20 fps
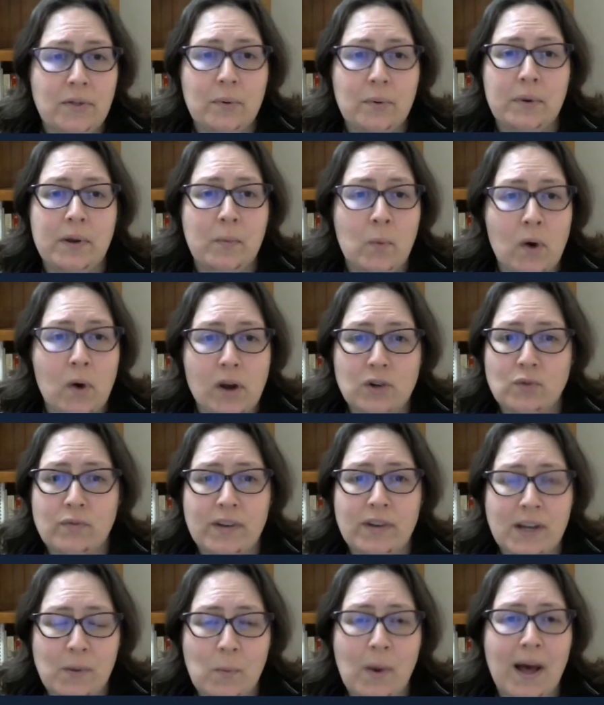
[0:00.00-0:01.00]
I thought it worked
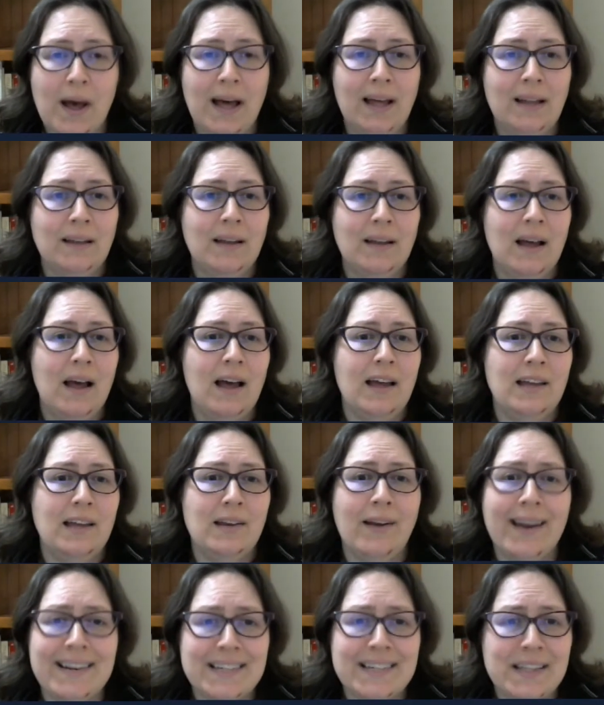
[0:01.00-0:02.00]
really well. I
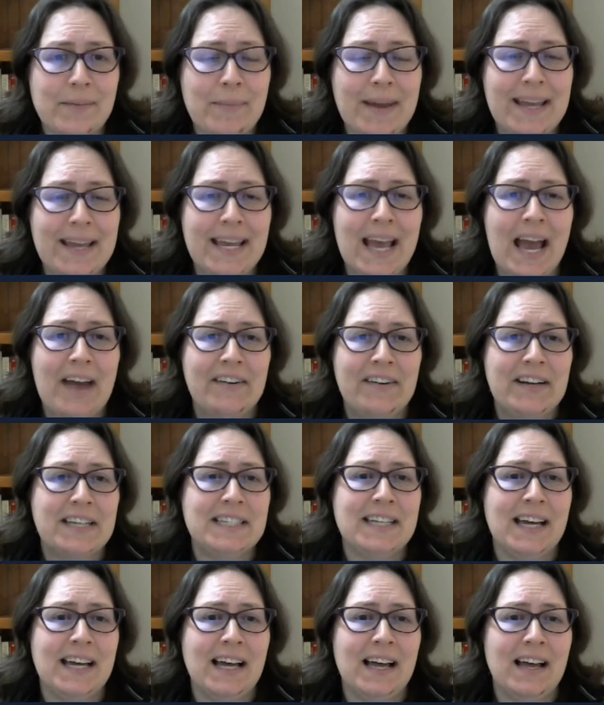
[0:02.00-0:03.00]
liked the main
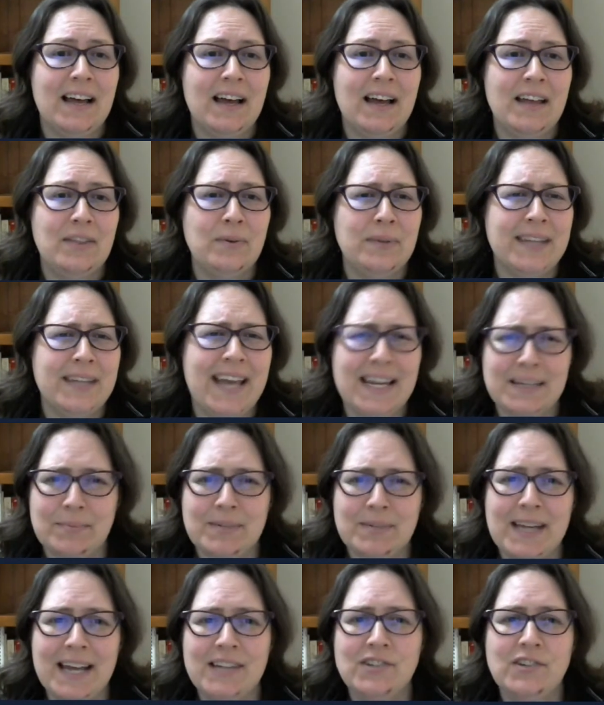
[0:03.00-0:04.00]
character. I thought the
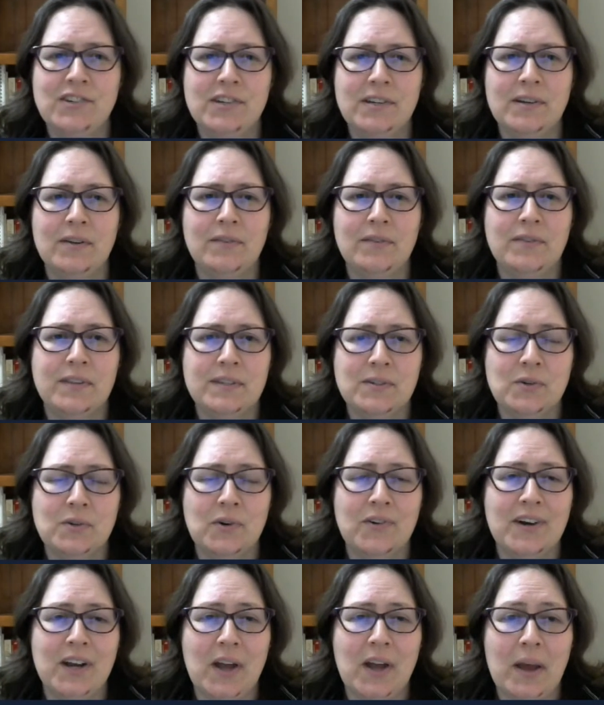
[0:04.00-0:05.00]
adaptation of the
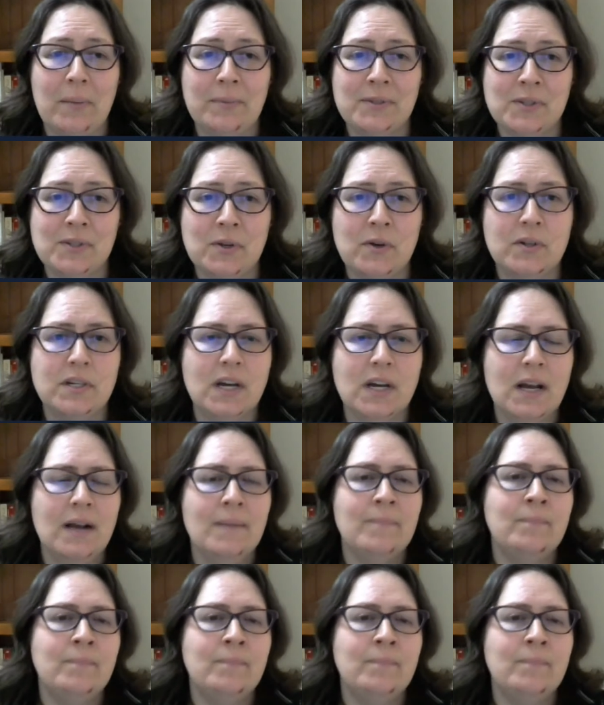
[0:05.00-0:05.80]
storyline was good.